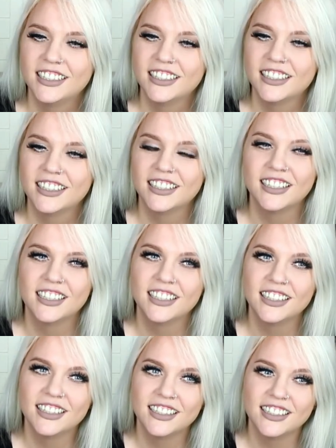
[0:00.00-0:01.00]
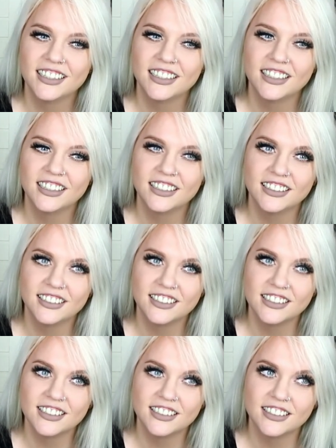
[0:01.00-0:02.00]

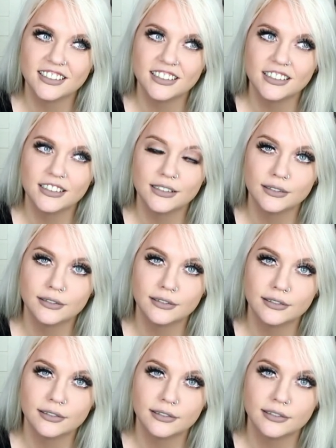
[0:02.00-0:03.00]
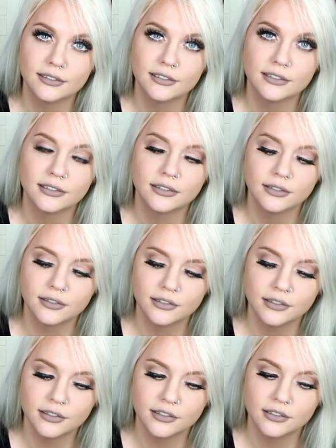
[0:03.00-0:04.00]

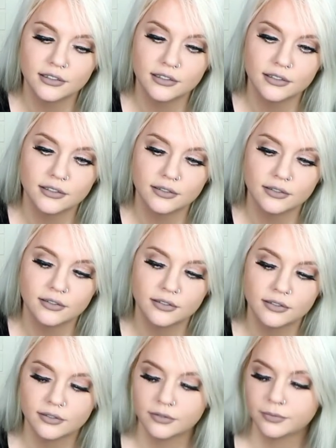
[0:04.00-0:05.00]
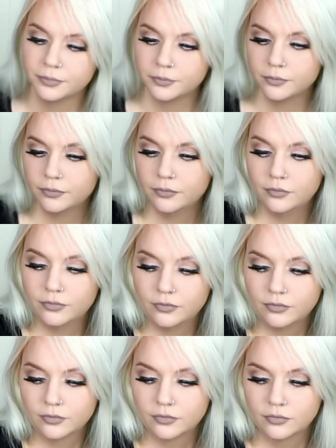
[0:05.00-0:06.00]

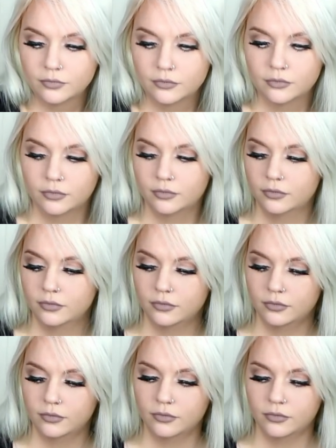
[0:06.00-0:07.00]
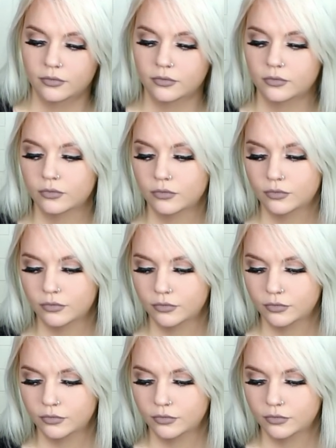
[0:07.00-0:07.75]
(not speaking)